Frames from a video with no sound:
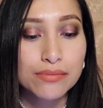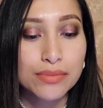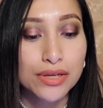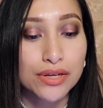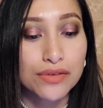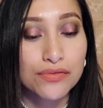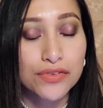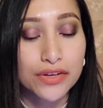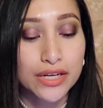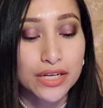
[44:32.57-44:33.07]
But
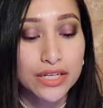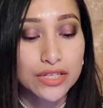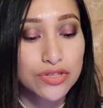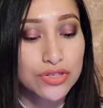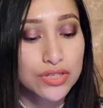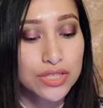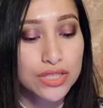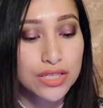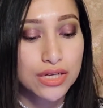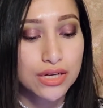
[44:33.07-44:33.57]
if you're
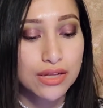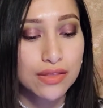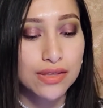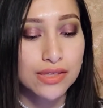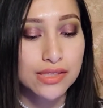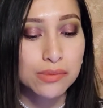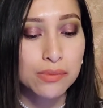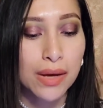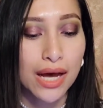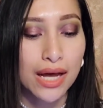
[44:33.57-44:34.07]
interested in
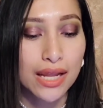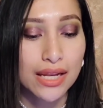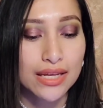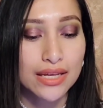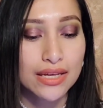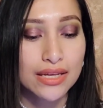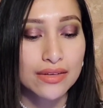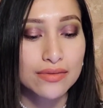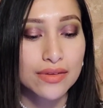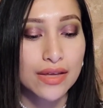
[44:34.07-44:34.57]
this
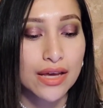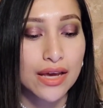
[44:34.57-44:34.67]
palette,